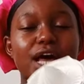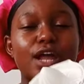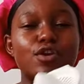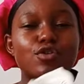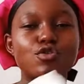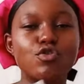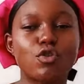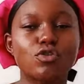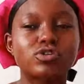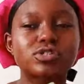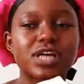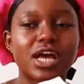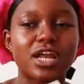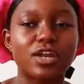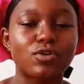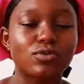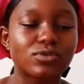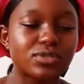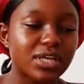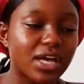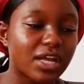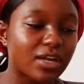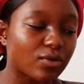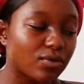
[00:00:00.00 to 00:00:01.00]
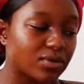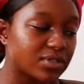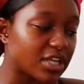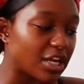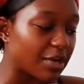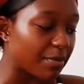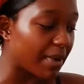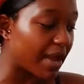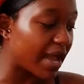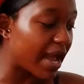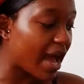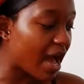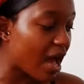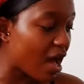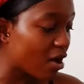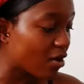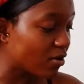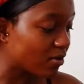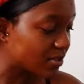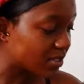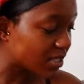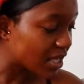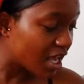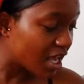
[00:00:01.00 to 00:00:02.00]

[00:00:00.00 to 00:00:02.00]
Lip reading: a lot in my house.